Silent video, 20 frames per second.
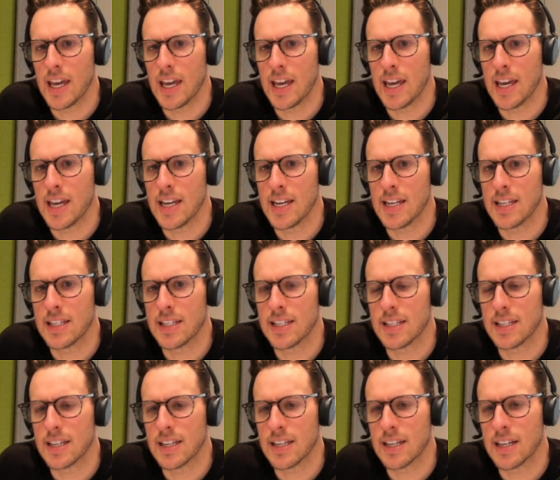
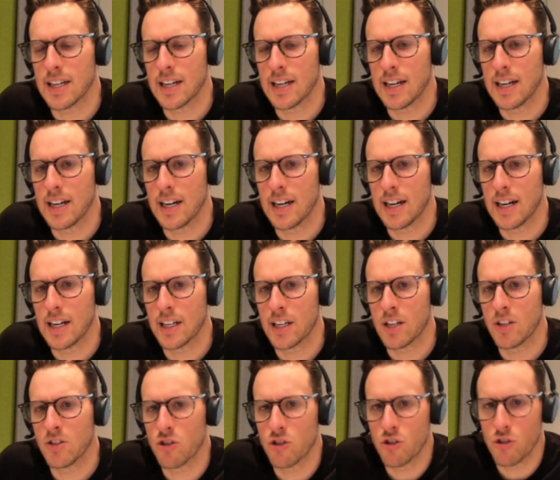is uh,
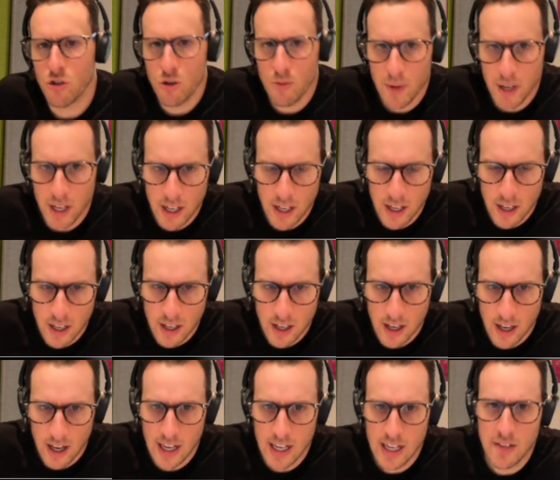consuming
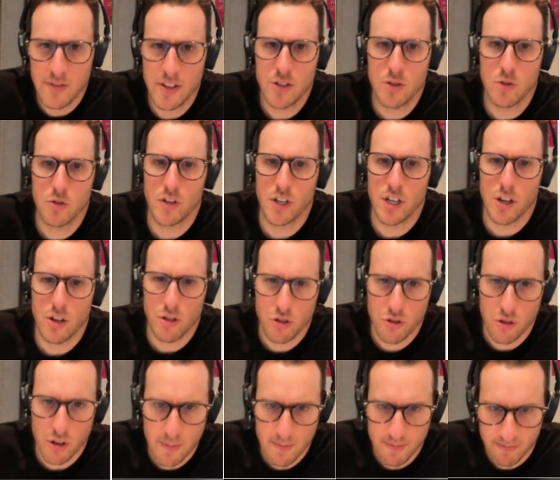an individual video
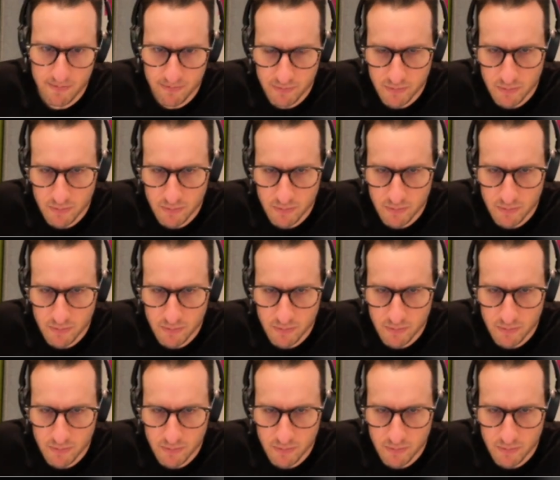stream.